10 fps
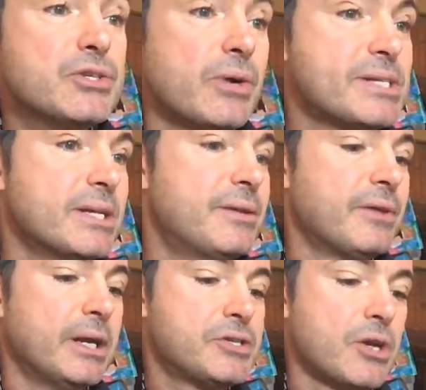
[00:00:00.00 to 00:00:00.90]
interesting
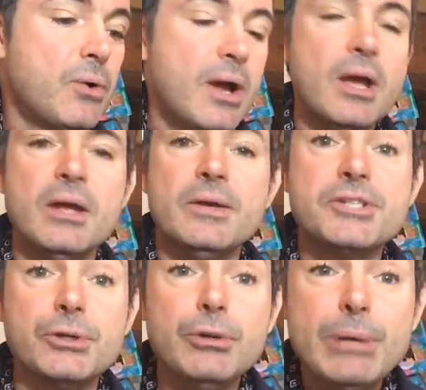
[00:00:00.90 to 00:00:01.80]
thing. So
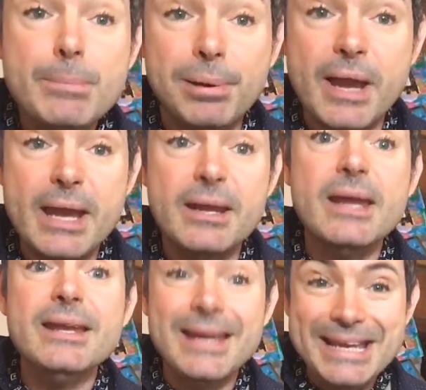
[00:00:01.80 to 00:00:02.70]
you've been playing
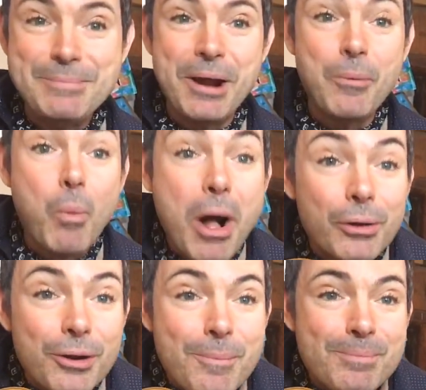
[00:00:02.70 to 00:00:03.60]
in E minor.
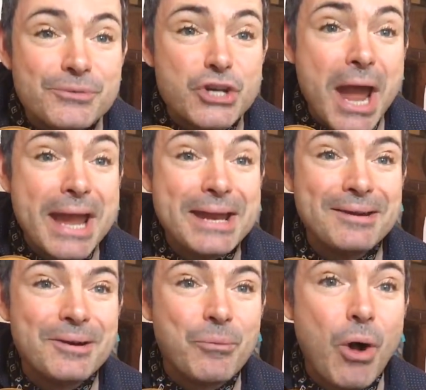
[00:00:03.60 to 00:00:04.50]
Welcome,
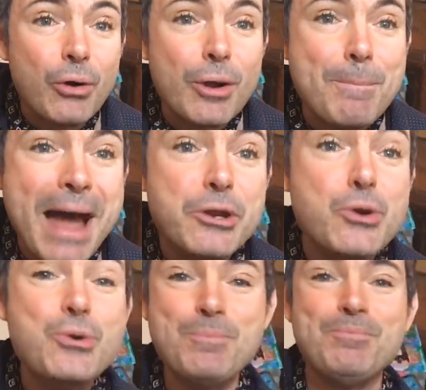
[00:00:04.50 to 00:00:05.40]
Jay. Welcome,
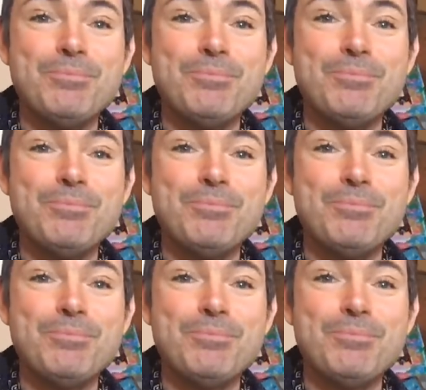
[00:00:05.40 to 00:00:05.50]
Manu.